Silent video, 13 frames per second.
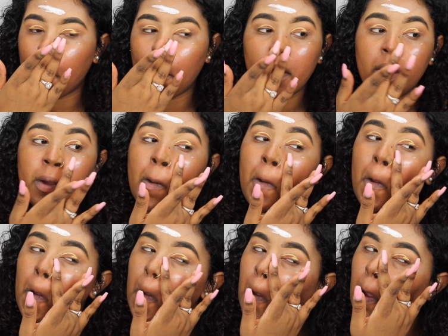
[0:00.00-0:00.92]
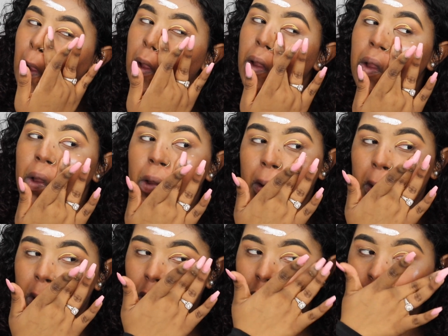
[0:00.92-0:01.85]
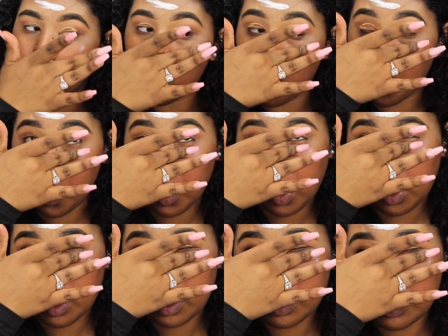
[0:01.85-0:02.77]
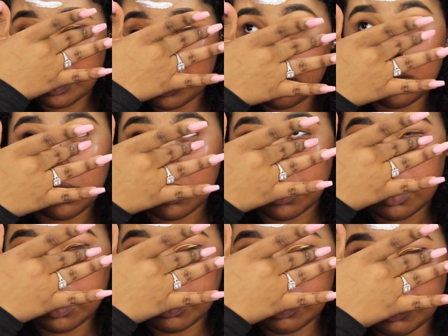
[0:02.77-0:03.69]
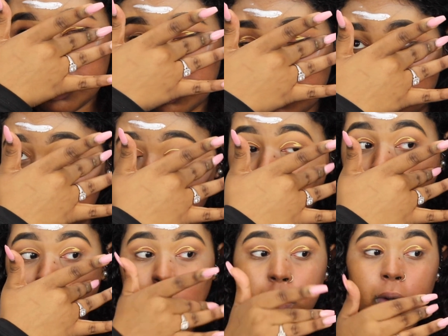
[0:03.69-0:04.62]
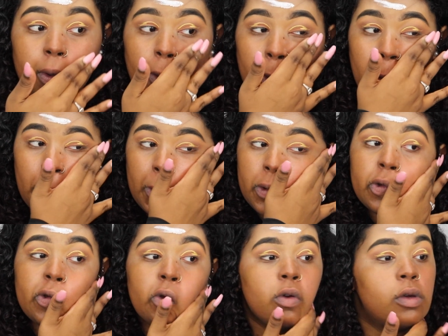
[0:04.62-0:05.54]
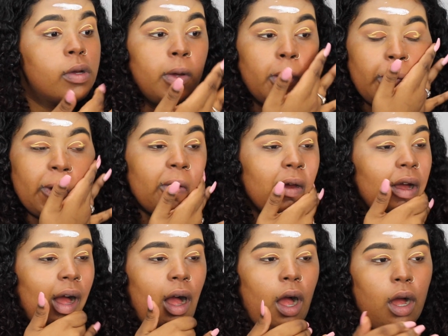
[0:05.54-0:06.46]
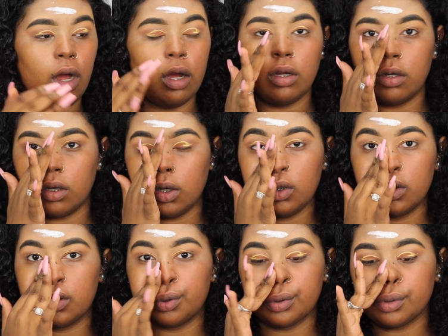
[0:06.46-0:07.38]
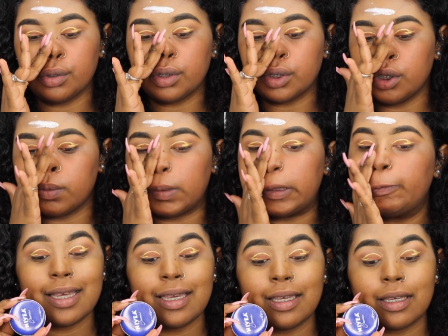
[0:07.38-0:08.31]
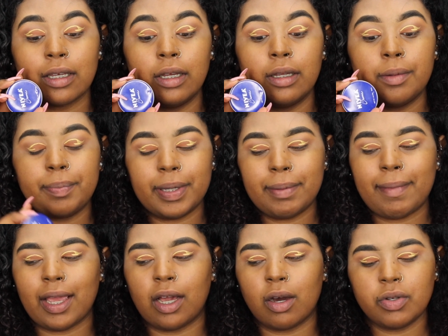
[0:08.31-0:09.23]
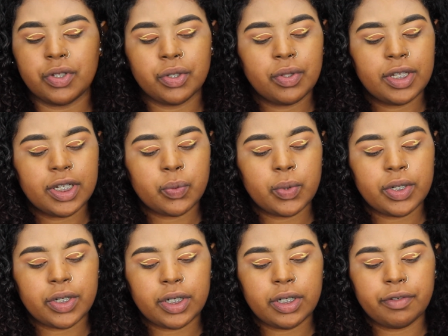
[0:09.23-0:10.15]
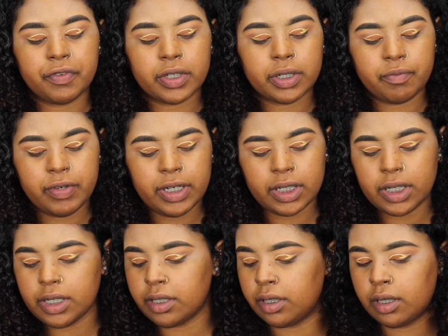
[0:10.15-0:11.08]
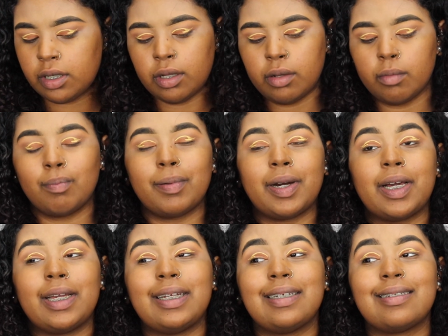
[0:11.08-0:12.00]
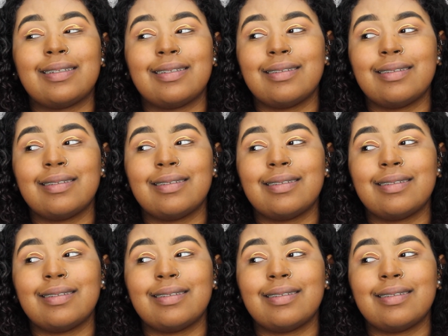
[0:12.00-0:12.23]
going to be using some Nivea cream moisturizer. This has like been my go-to this winter for some reason, but